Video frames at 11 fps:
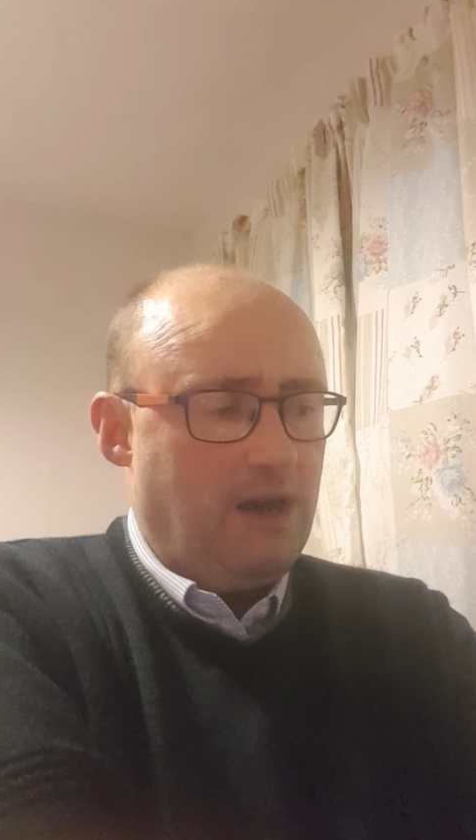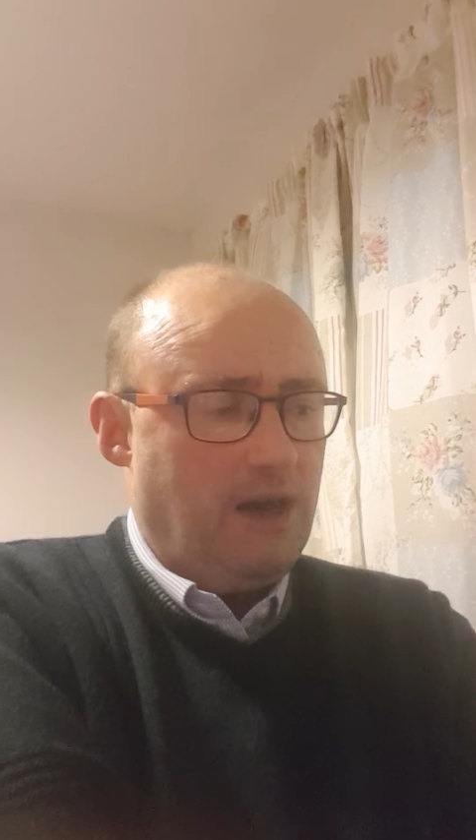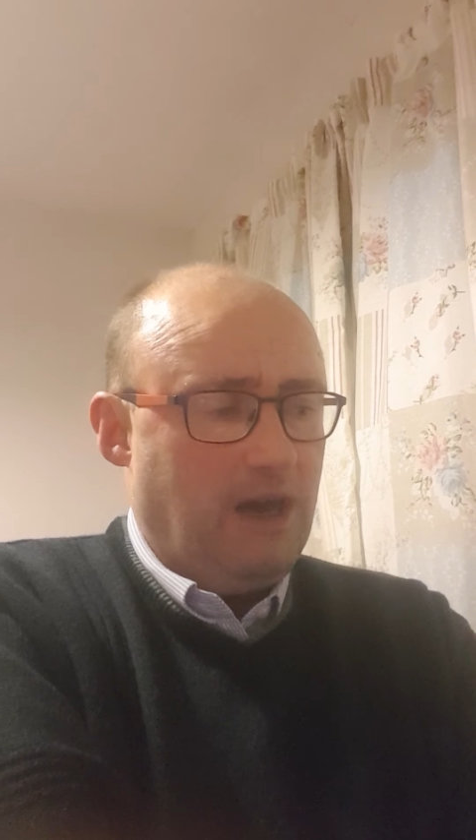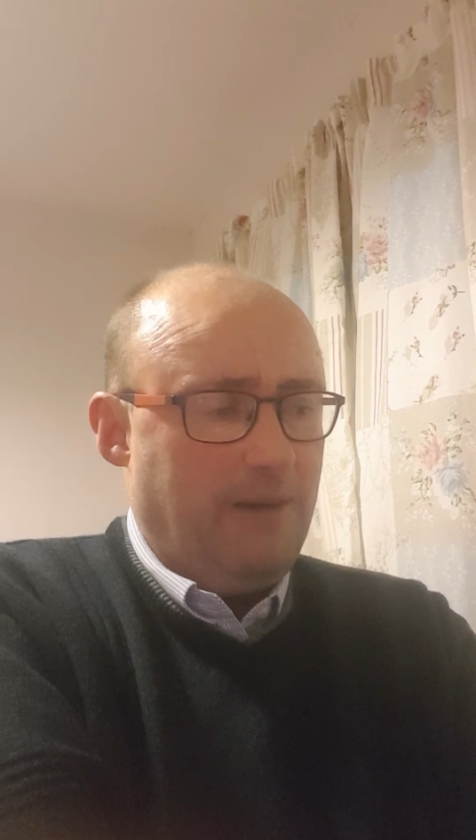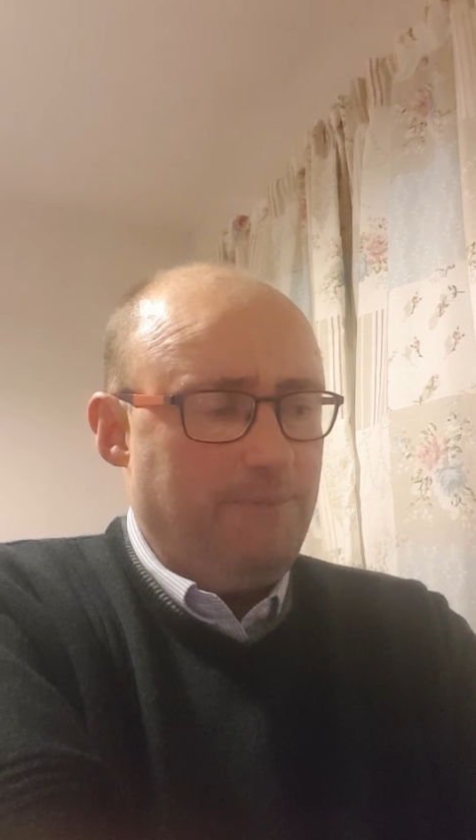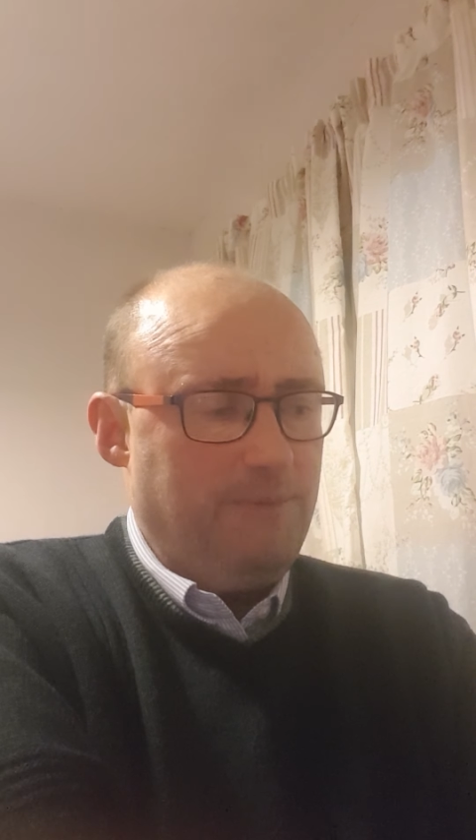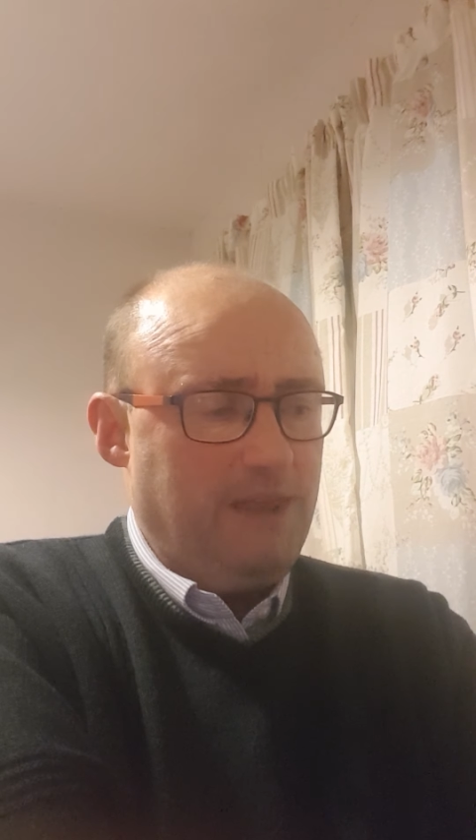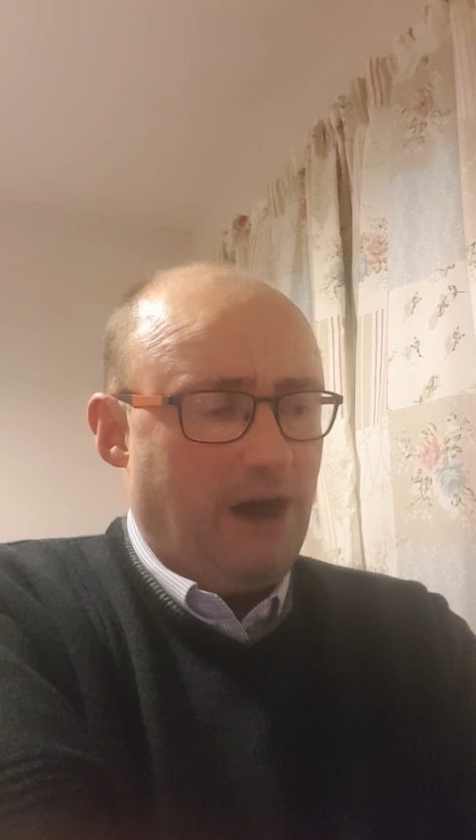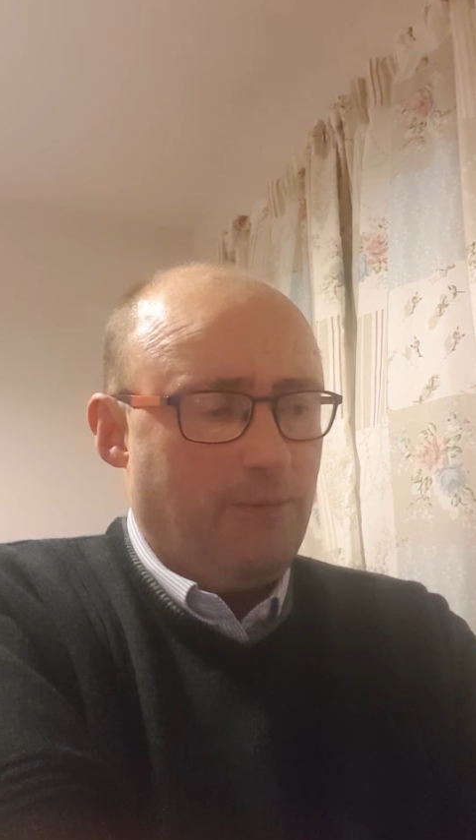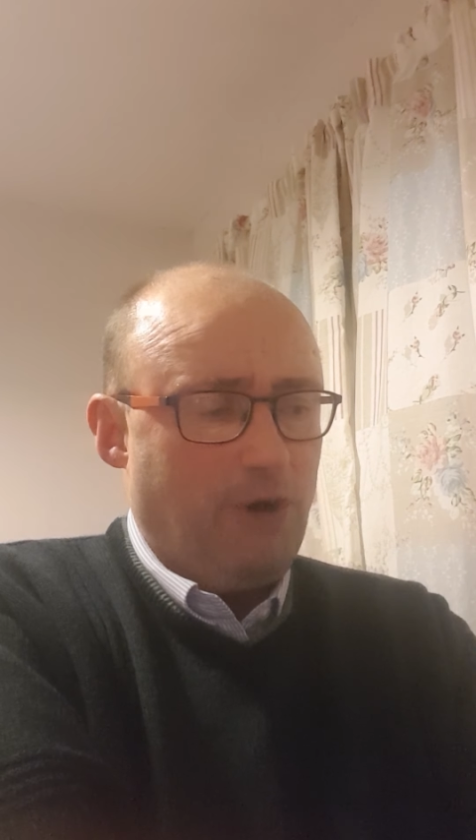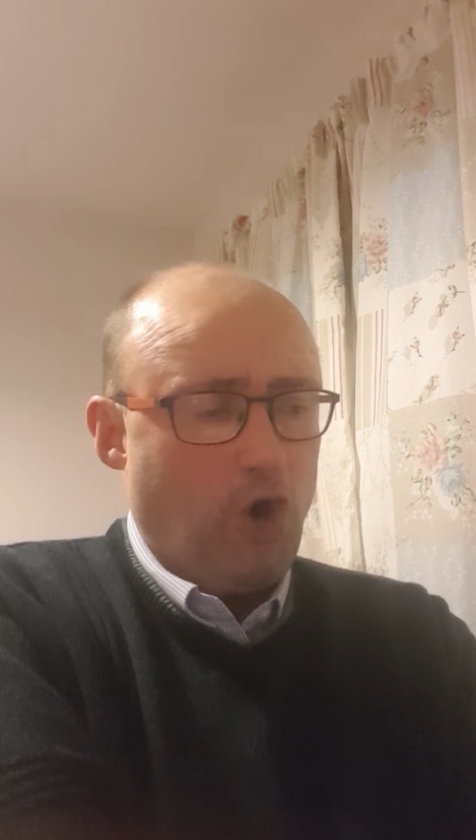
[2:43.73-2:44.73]
Um,
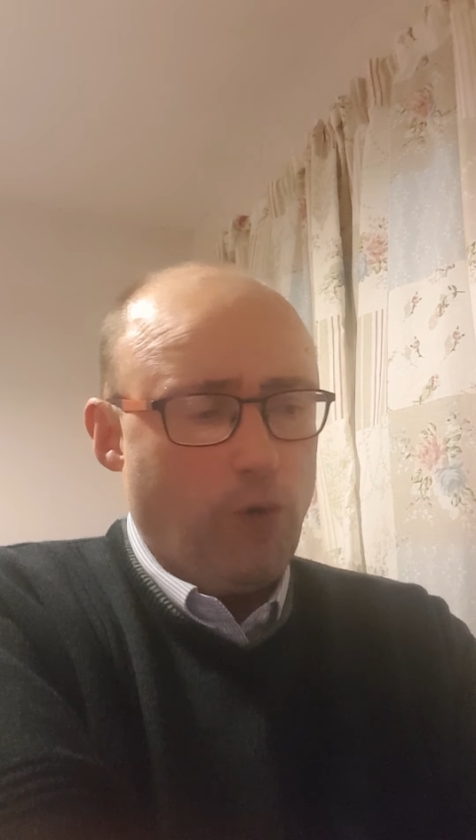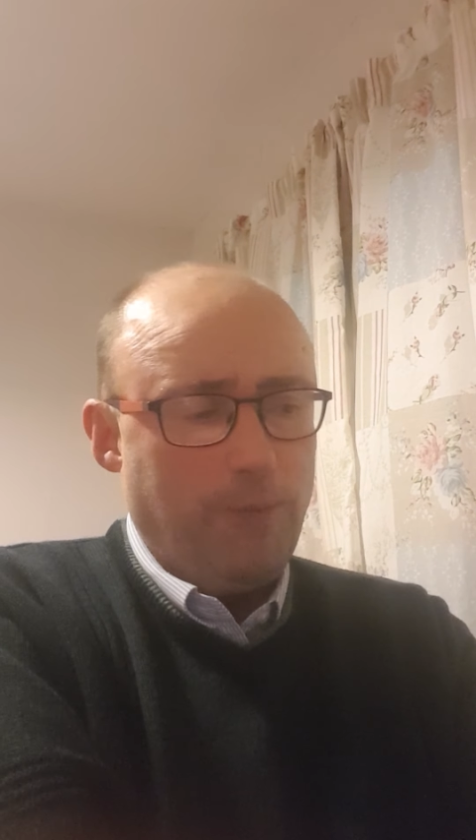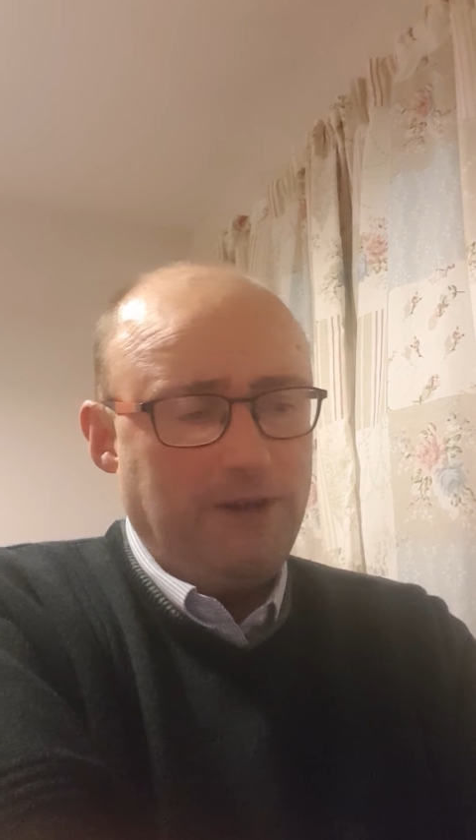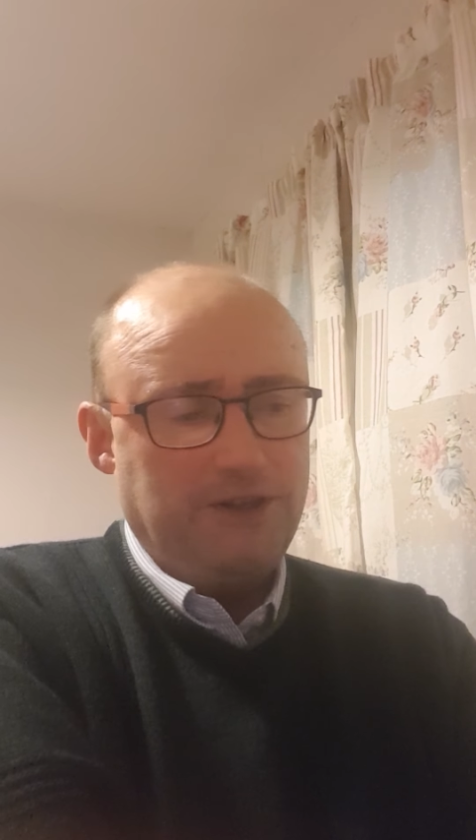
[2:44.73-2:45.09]
now I'm hoping